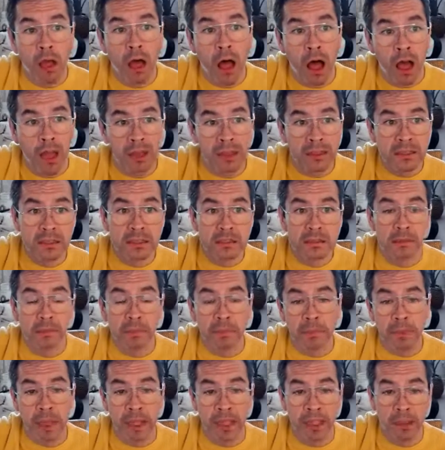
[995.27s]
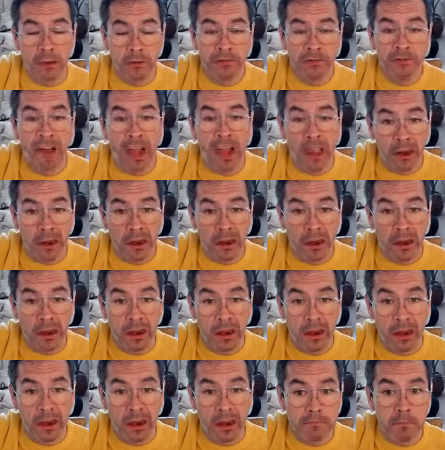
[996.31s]
logs in your
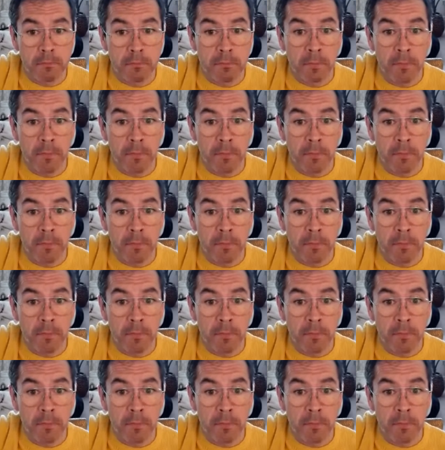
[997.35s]
fires,